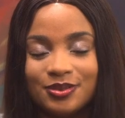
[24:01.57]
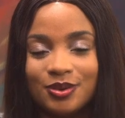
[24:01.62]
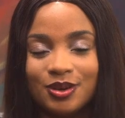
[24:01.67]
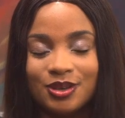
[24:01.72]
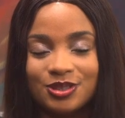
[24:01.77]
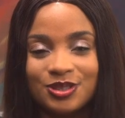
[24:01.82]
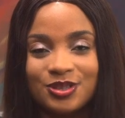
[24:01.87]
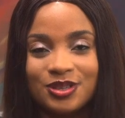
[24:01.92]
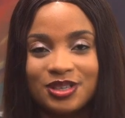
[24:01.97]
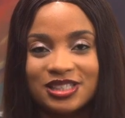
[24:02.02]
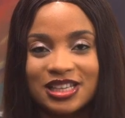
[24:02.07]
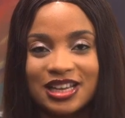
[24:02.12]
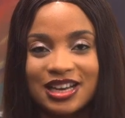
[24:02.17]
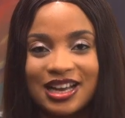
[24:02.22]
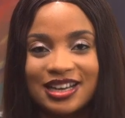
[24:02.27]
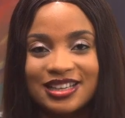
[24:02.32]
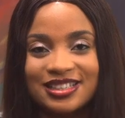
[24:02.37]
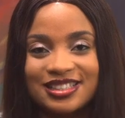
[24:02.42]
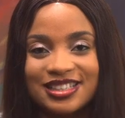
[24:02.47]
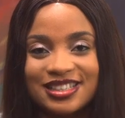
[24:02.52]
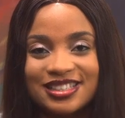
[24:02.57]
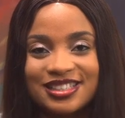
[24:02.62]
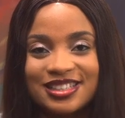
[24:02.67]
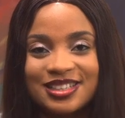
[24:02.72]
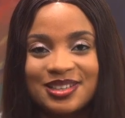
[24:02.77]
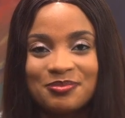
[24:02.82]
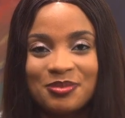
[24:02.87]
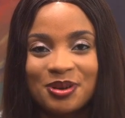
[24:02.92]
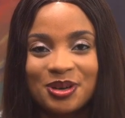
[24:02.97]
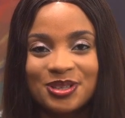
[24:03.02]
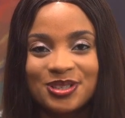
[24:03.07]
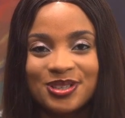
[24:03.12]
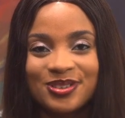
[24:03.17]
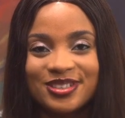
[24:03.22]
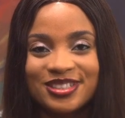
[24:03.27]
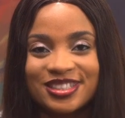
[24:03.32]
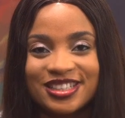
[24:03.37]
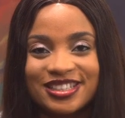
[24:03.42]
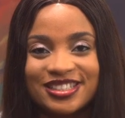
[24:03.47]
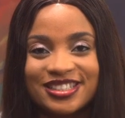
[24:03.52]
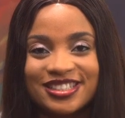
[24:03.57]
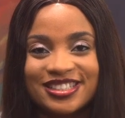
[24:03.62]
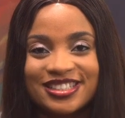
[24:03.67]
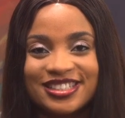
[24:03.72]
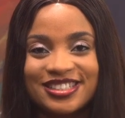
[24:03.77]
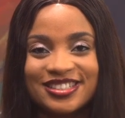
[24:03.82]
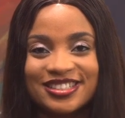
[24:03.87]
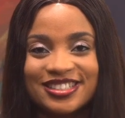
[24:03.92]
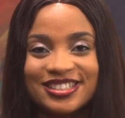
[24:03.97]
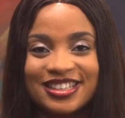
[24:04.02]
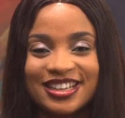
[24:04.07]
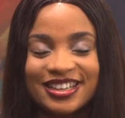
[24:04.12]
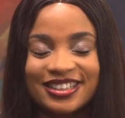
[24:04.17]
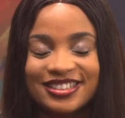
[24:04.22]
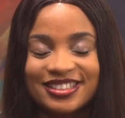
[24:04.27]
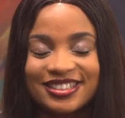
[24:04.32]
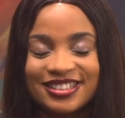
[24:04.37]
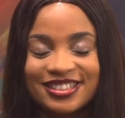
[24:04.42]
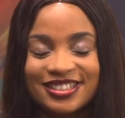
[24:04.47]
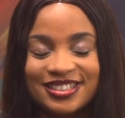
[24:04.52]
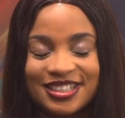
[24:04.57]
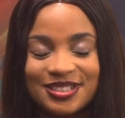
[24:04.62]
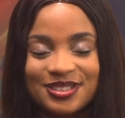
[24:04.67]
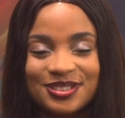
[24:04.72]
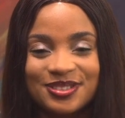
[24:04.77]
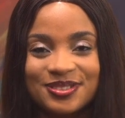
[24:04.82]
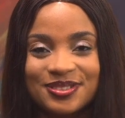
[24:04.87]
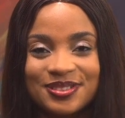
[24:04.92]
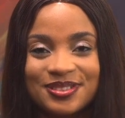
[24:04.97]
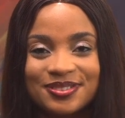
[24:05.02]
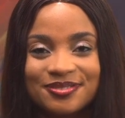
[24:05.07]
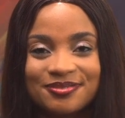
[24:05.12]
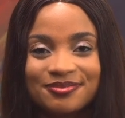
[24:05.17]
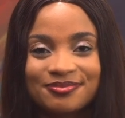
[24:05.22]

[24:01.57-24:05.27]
continue this analysis. The Morning Show returns in just seconds. Stay tuned.